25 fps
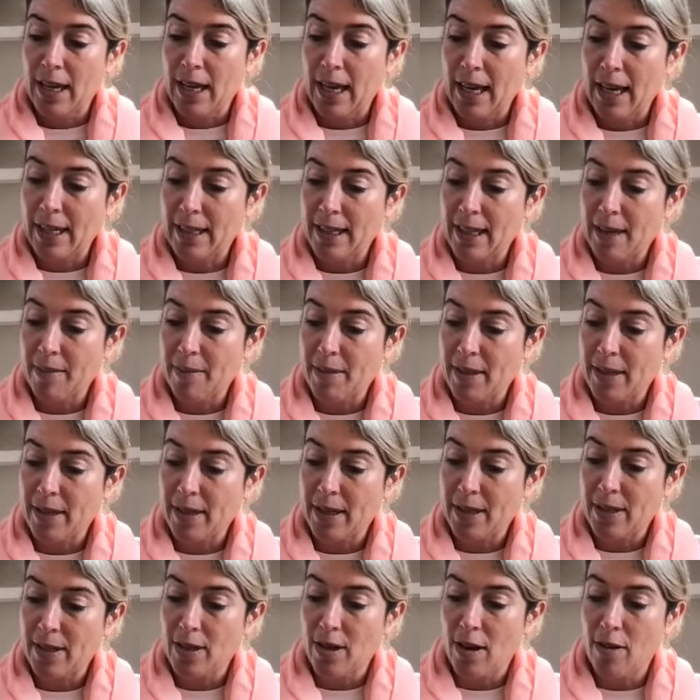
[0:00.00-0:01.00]
acceptance
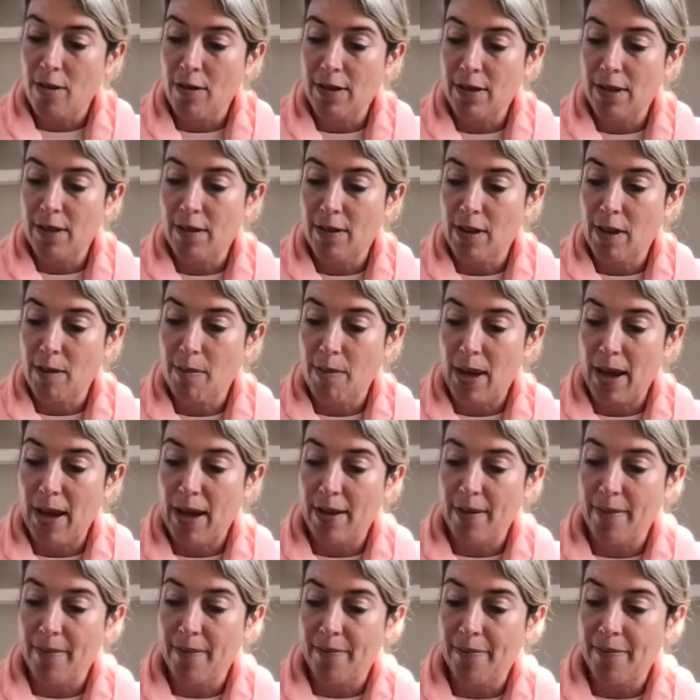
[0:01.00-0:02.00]
and tolerance of their
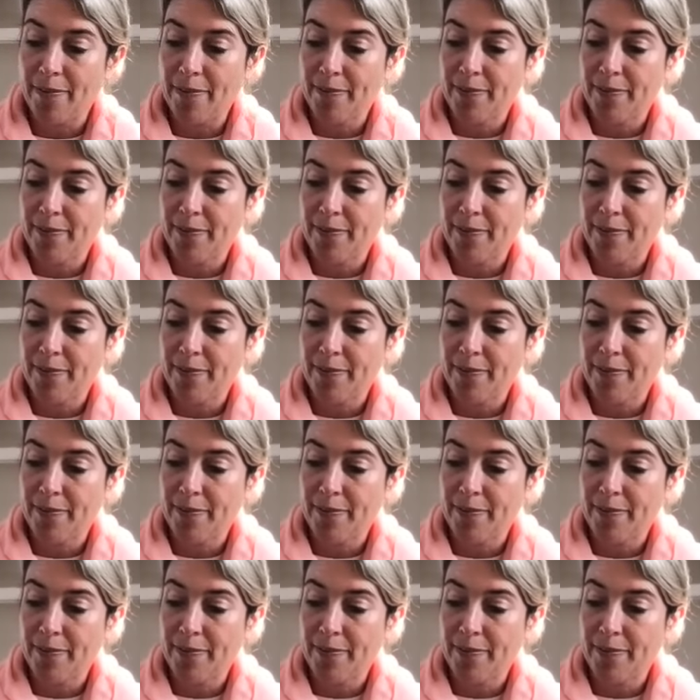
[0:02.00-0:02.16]
pain.